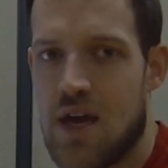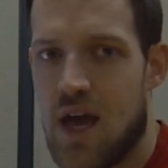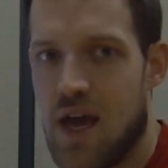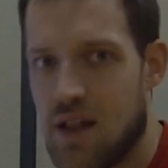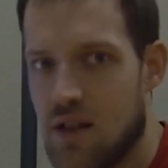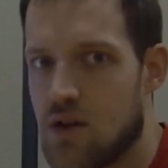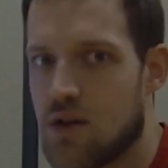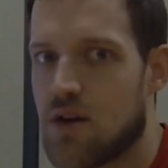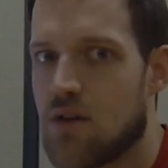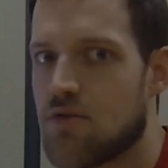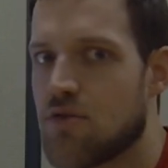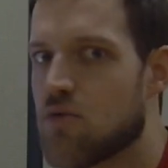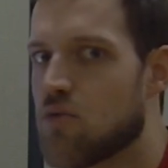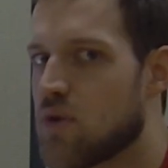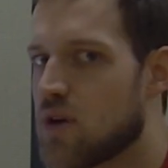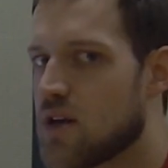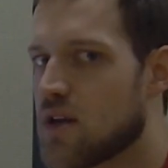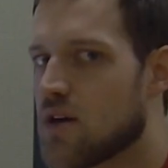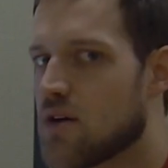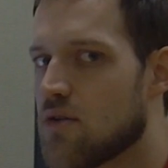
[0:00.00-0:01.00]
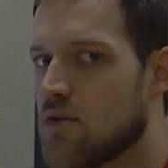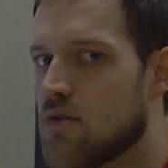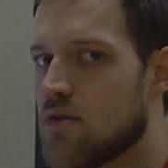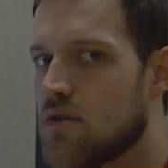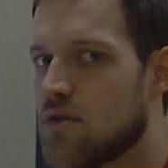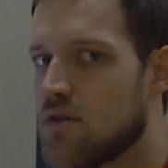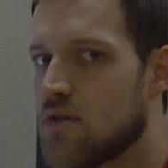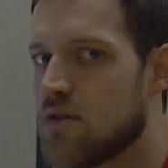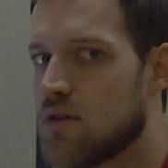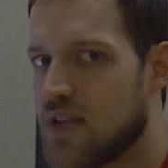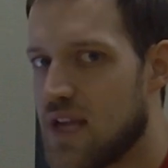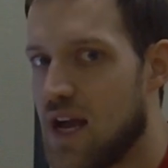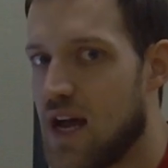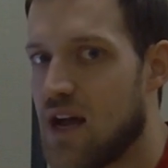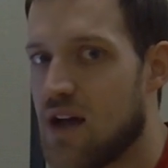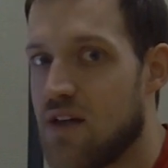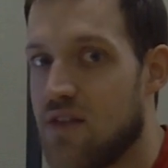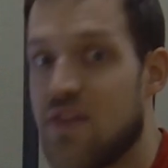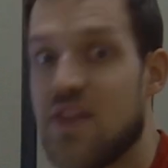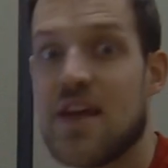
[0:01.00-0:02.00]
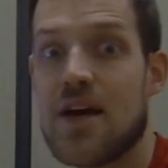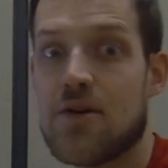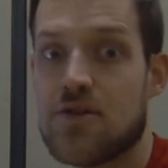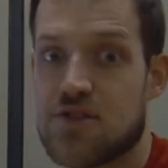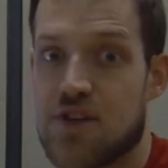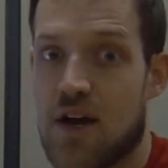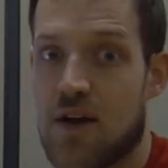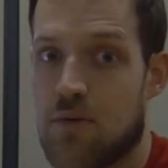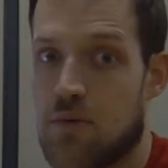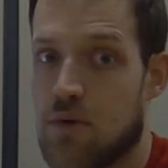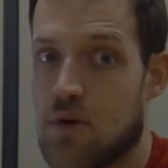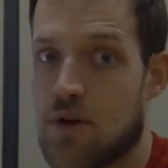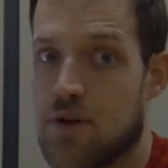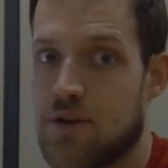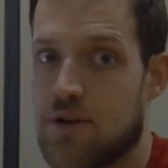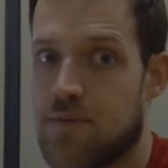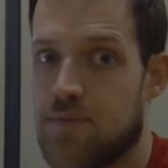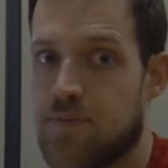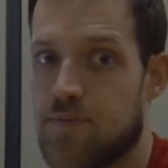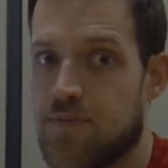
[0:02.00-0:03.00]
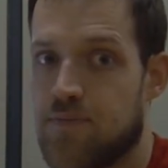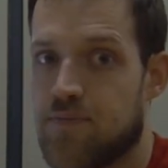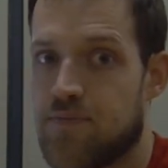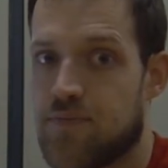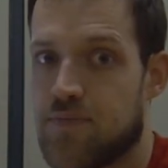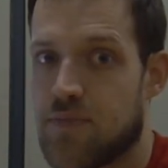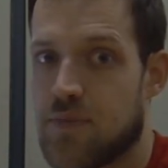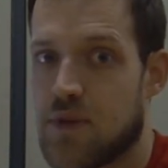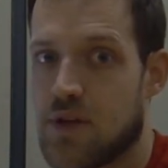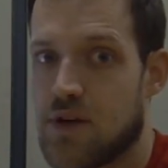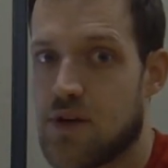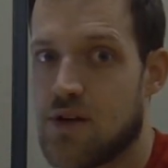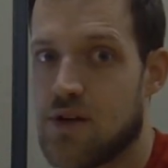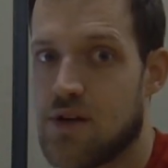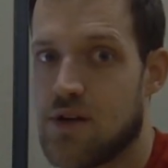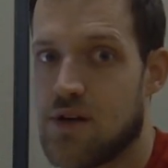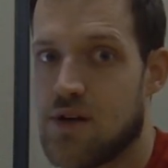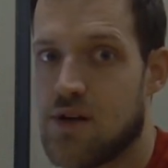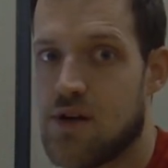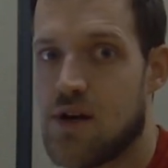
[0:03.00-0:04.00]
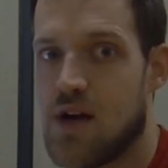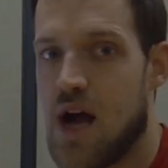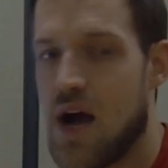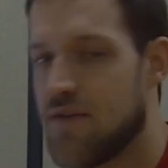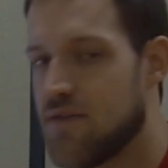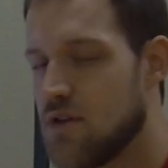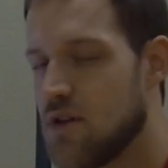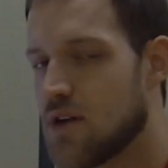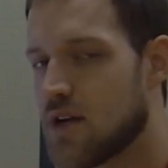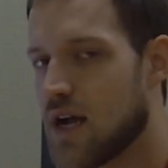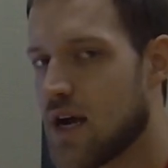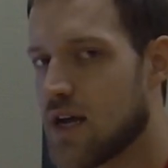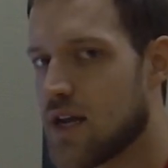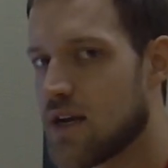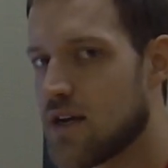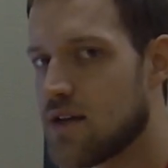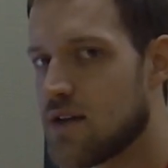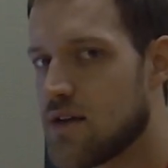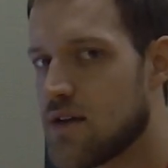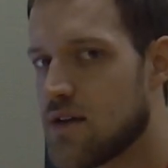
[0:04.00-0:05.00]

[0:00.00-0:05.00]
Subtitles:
and look out the window. Yeah, the outside world. Have a look at it.